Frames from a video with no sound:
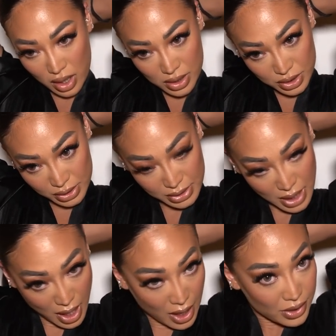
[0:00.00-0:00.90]
And just
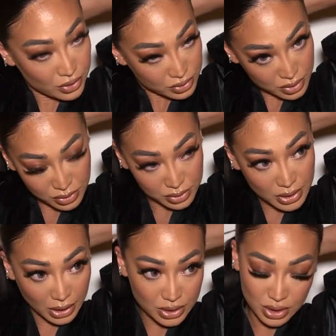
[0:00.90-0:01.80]
tie those two
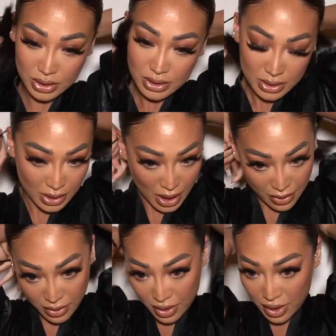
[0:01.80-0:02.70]
sections
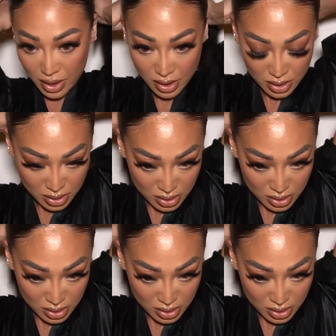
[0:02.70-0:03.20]
together.